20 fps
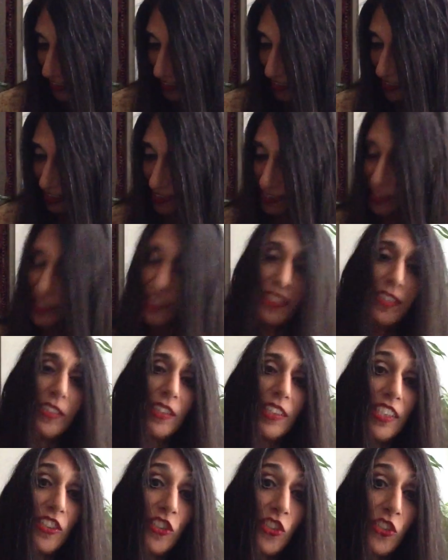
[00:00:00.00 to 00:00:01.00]
And
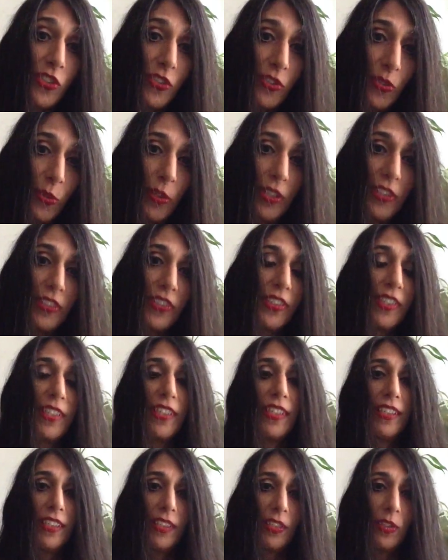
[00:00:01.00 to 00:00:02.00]
let's start
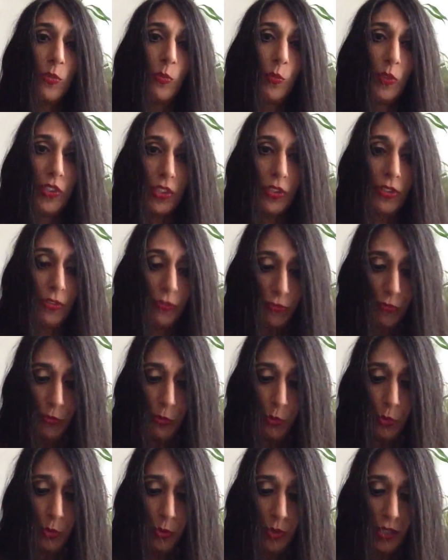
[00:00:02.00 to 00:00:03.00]
with the
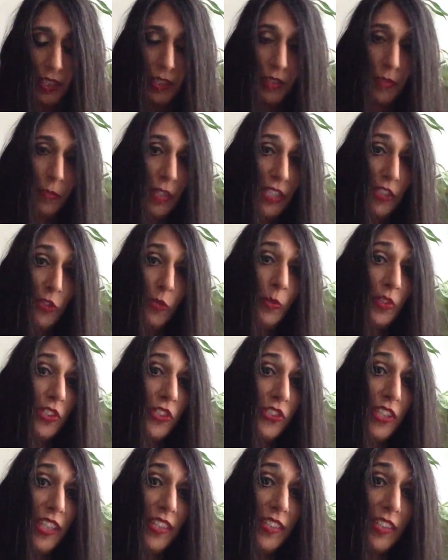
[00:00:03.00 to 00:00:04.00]
Fool. I do want to
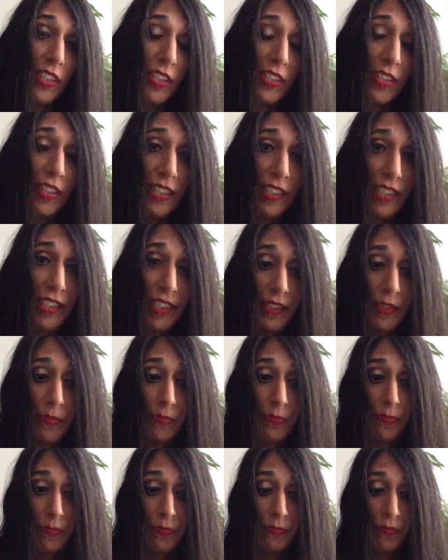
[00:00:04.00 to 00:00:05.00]
say that the
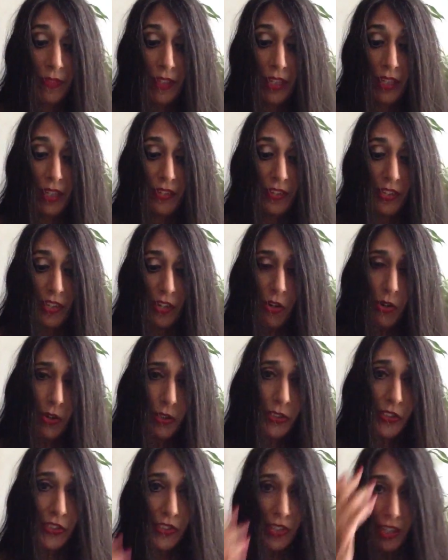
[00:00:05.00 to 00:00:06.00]

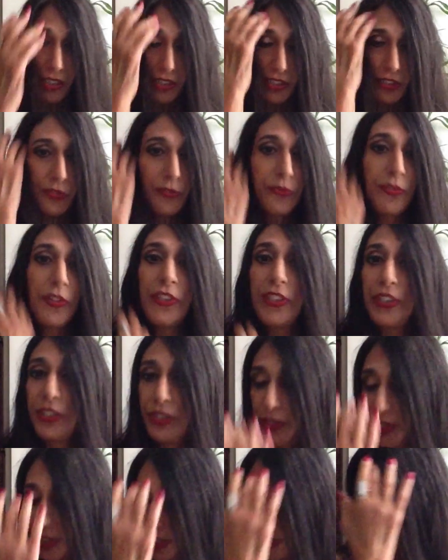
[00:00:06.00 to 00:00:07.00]
cardstock is very
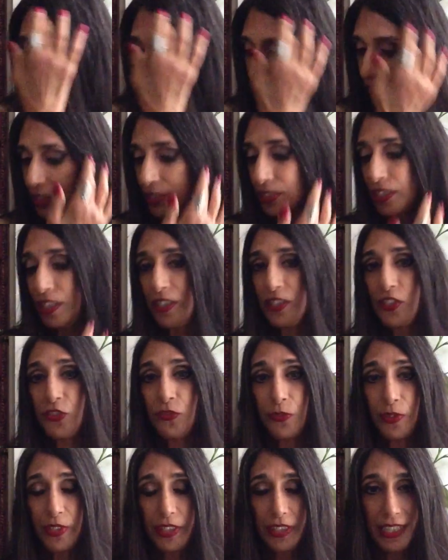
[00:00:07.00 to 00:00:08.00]
good. The deck is
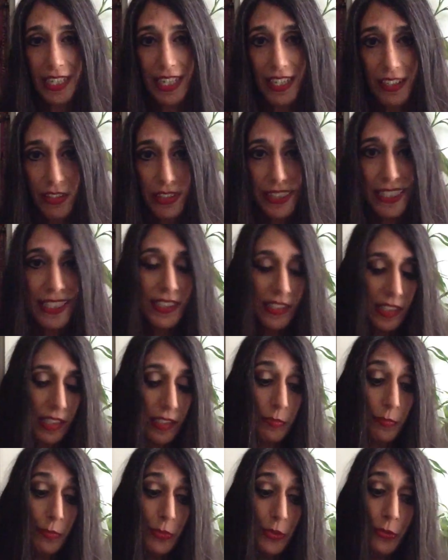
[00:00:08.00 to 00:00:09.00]
very elegant
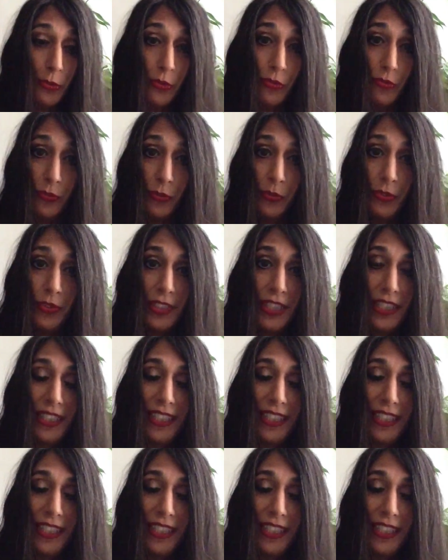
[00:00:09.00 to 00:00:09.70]
and beautiful.